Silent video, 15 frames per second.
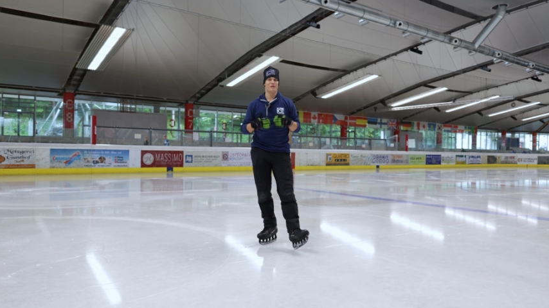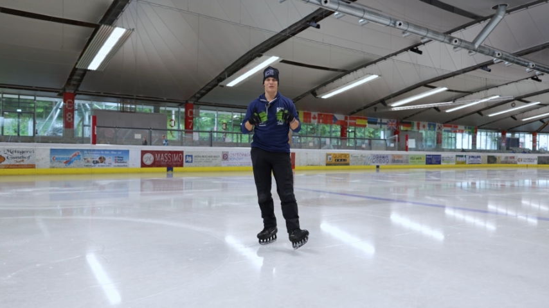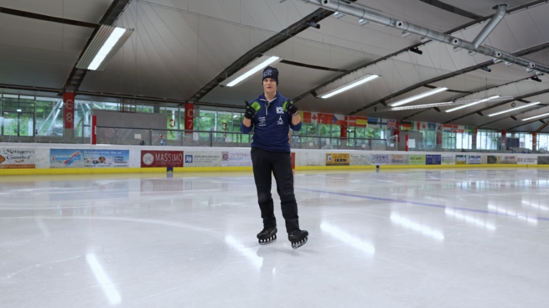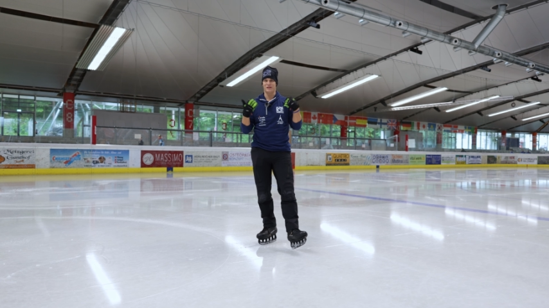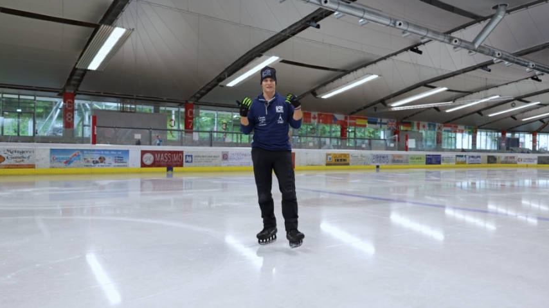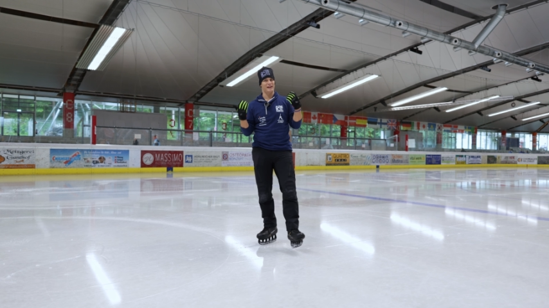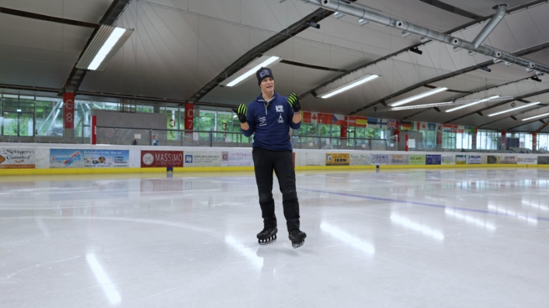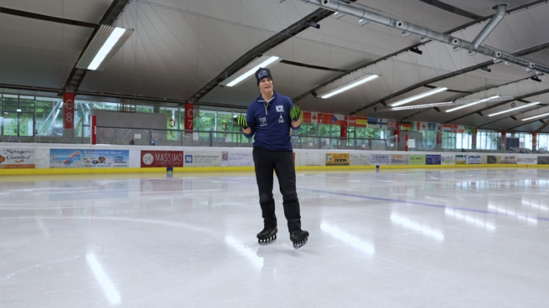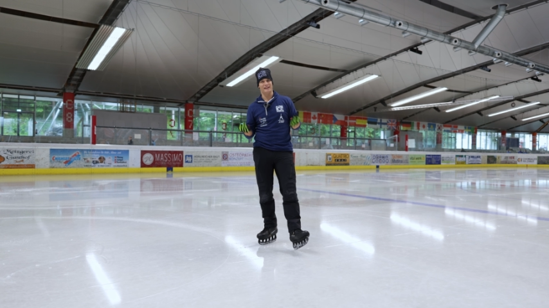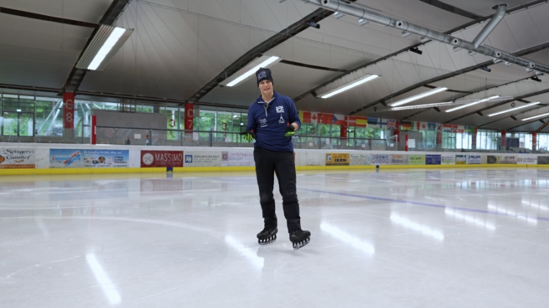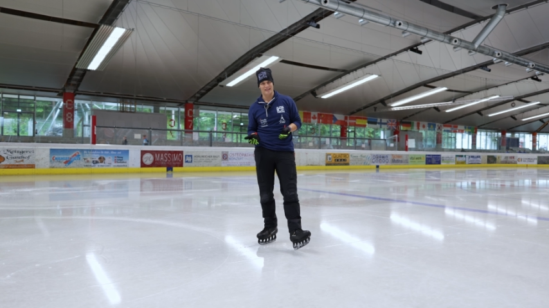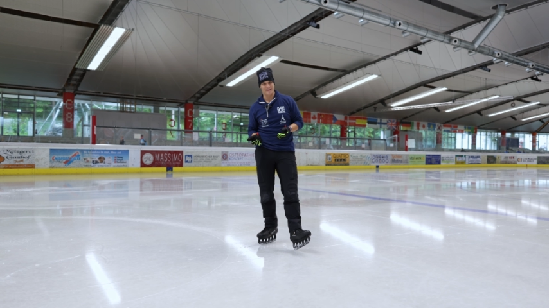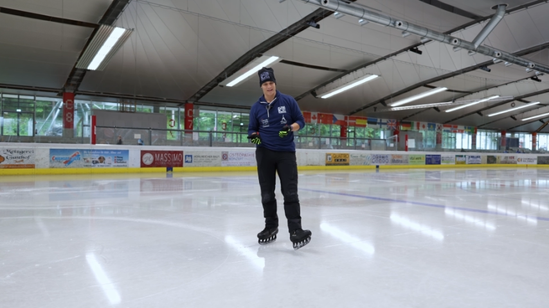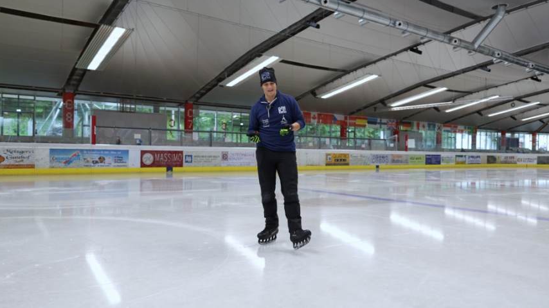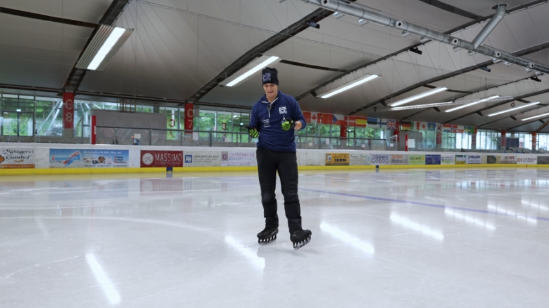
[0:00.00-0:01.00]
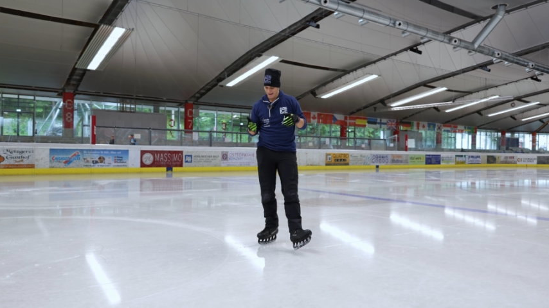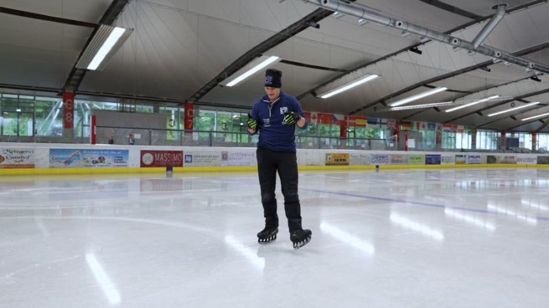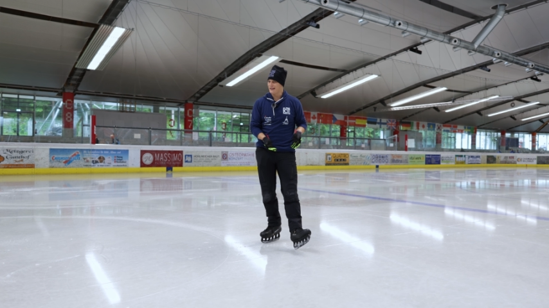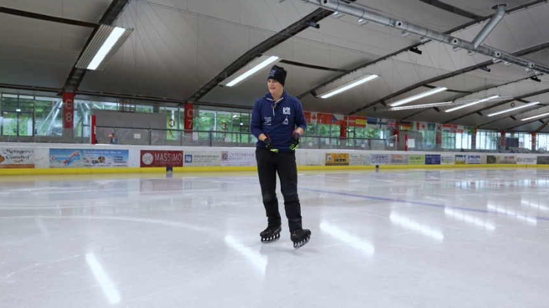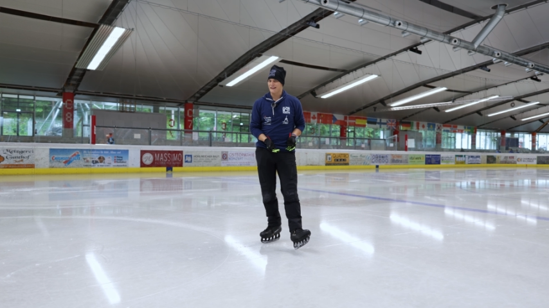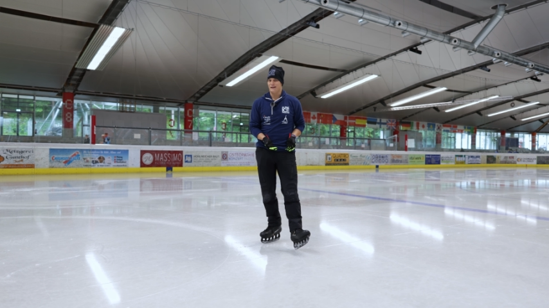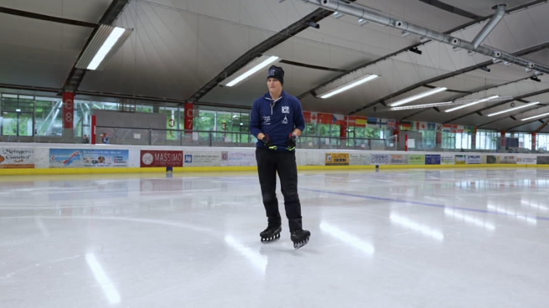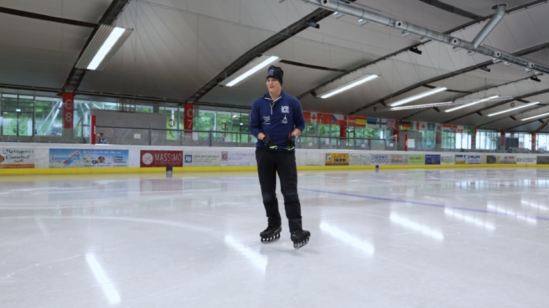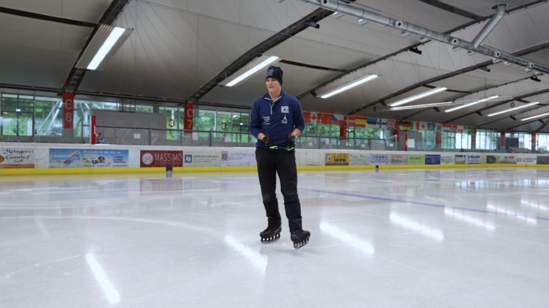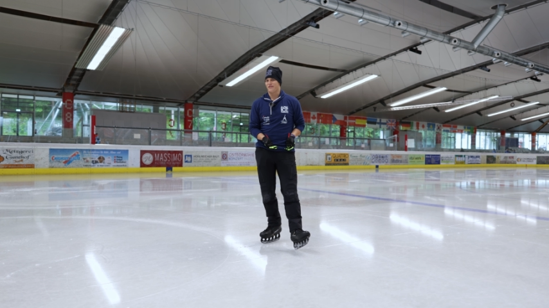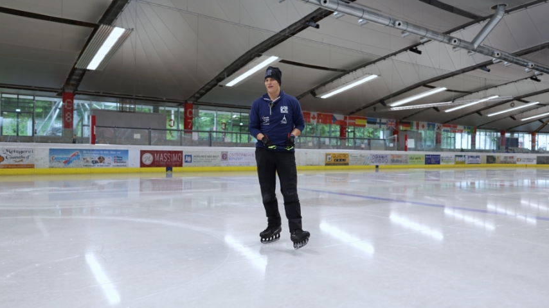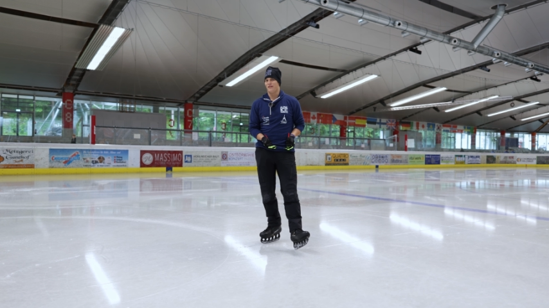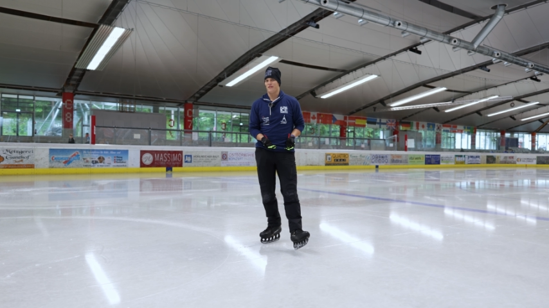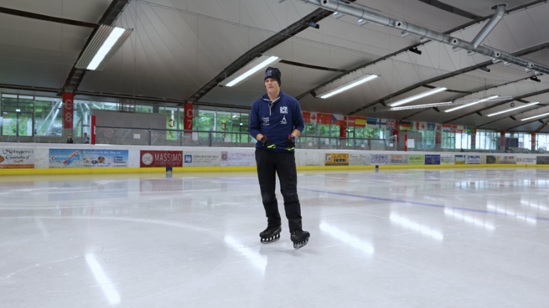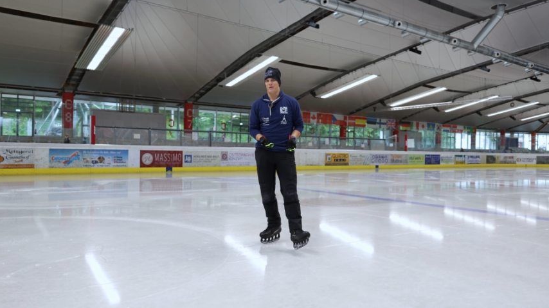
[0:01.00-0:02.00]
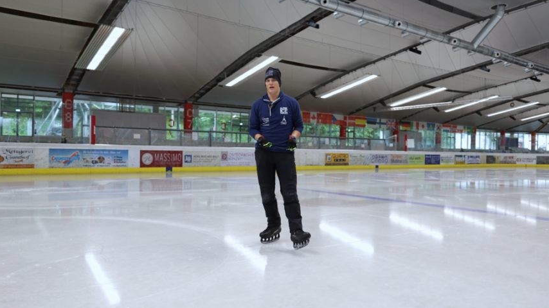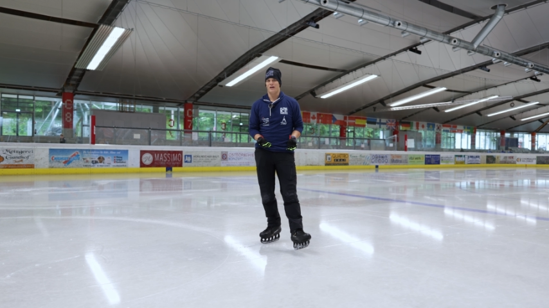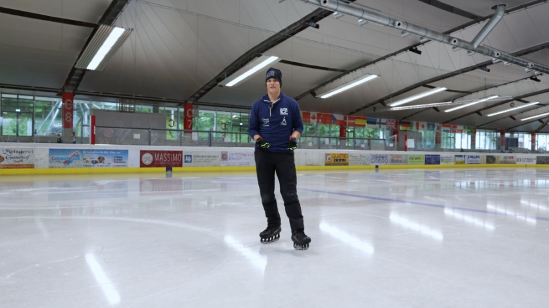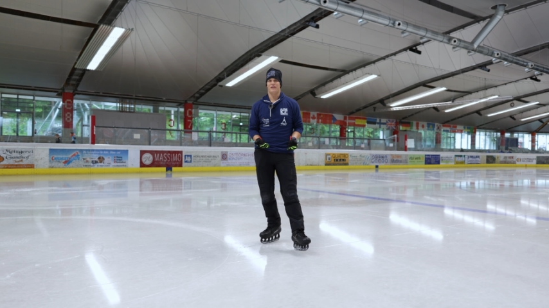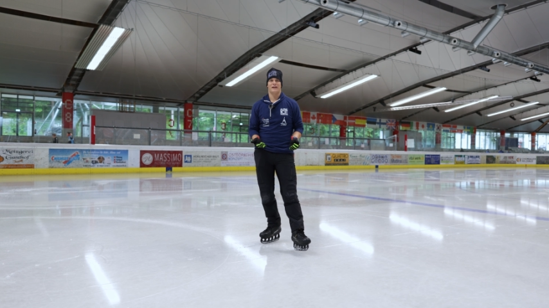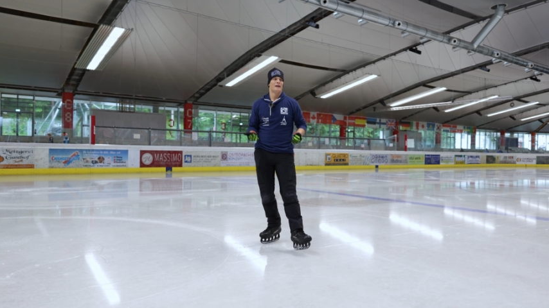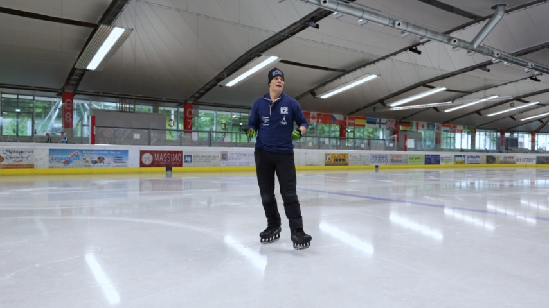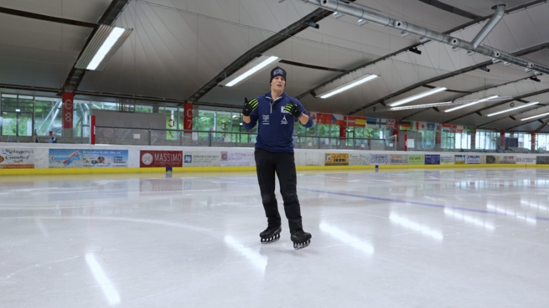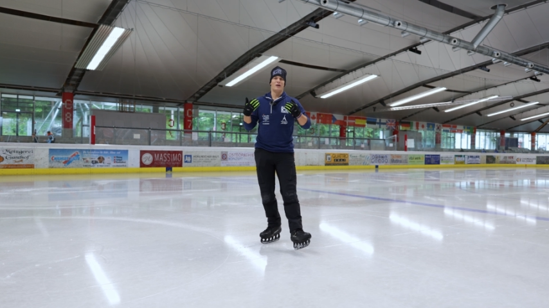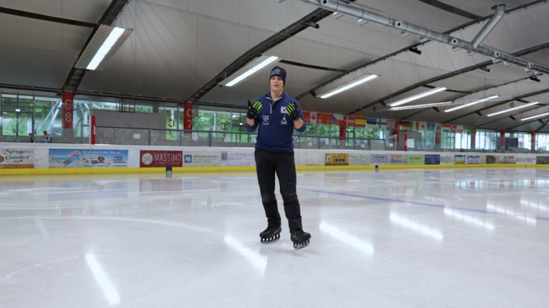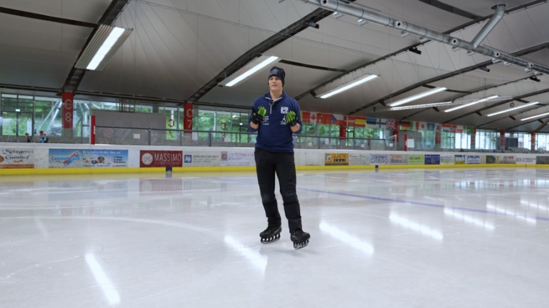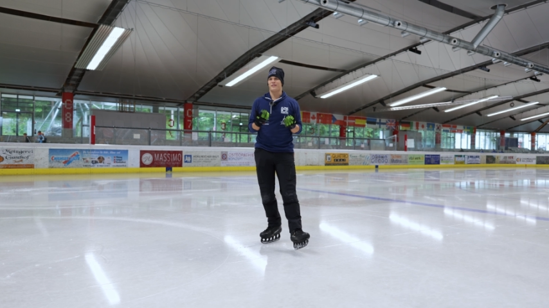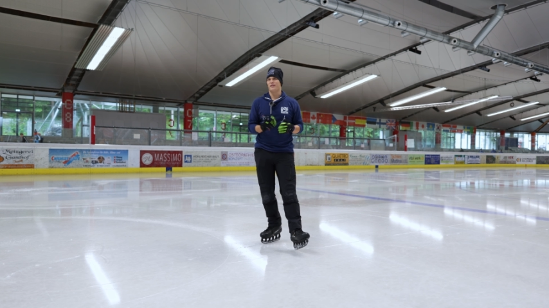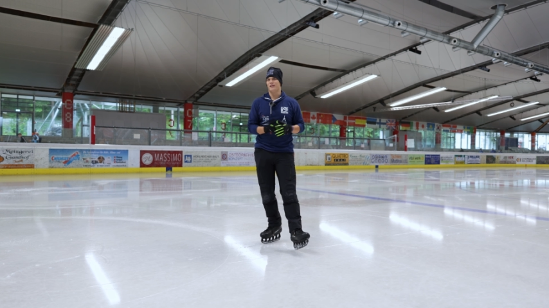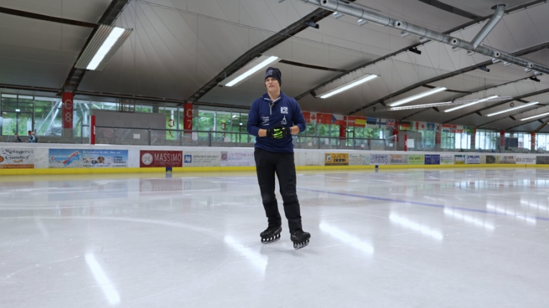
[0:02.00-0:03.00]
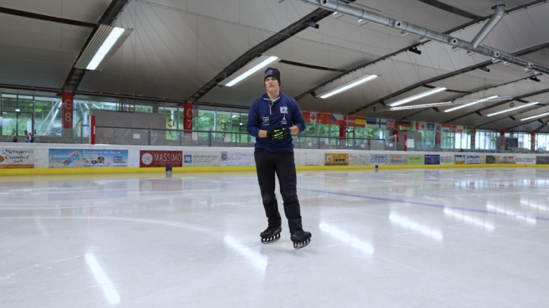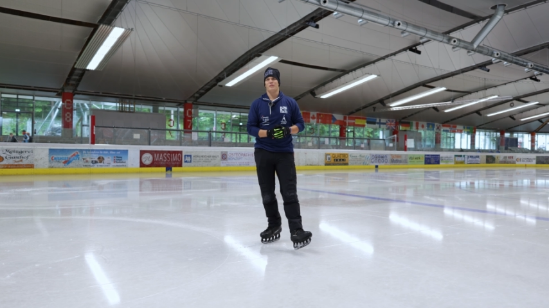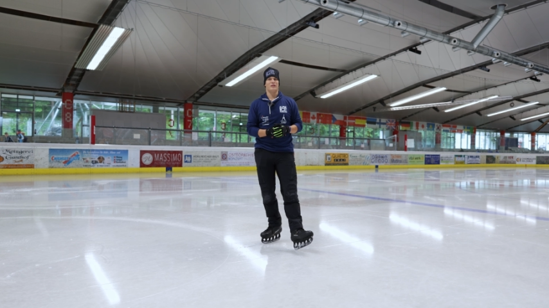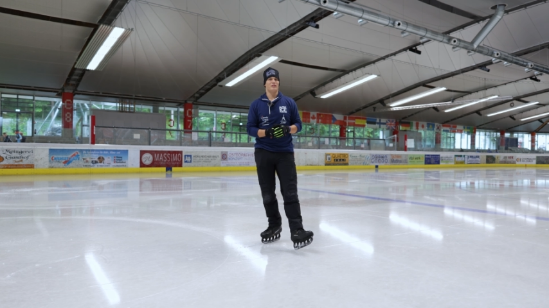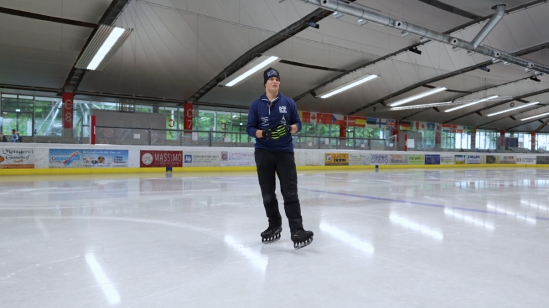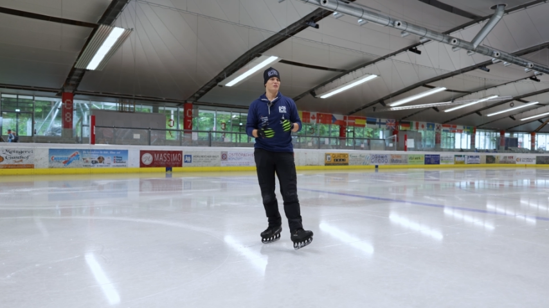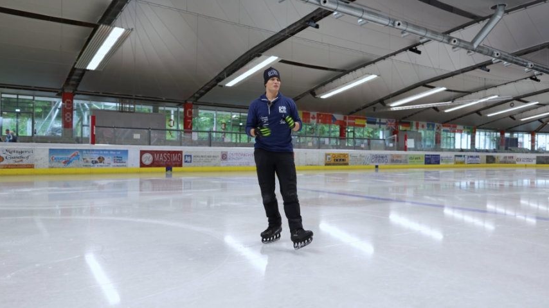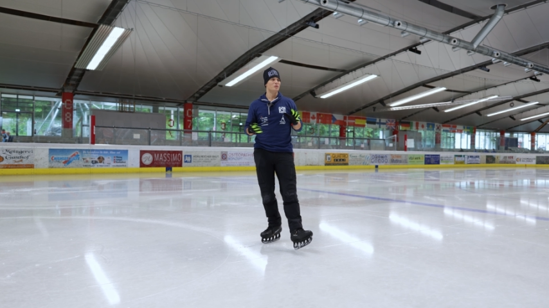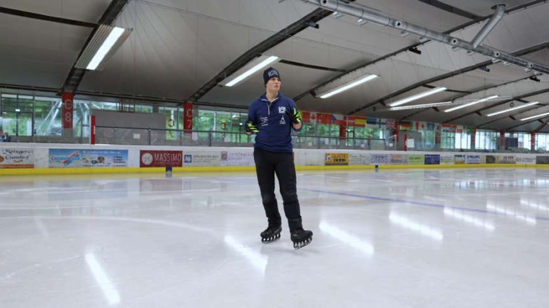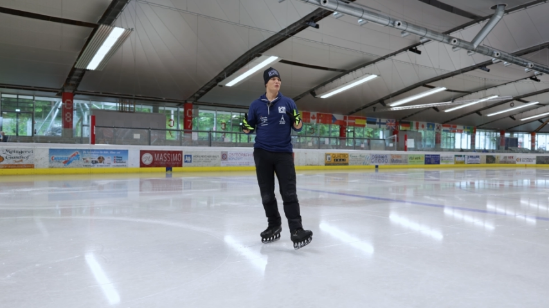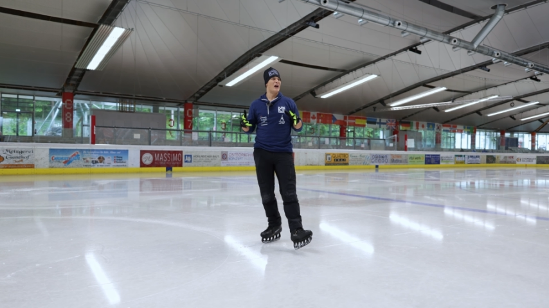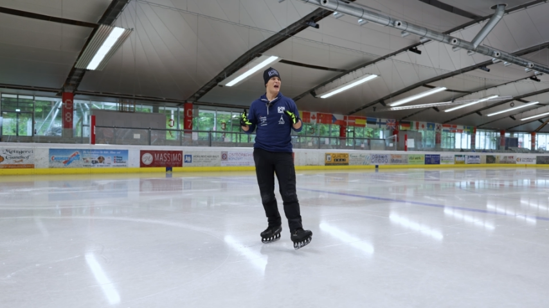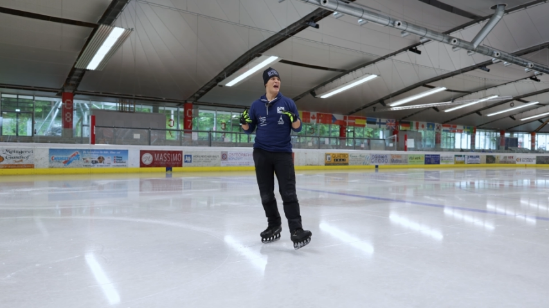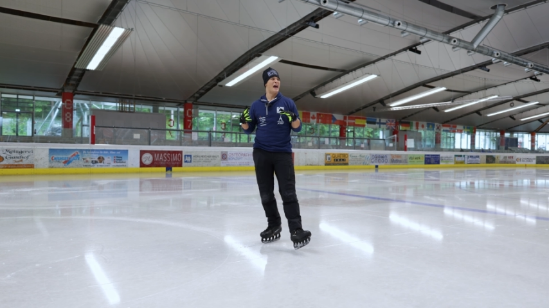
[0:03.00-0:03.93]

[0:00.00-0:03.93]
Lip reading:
No face is visible, so there are no lips to read.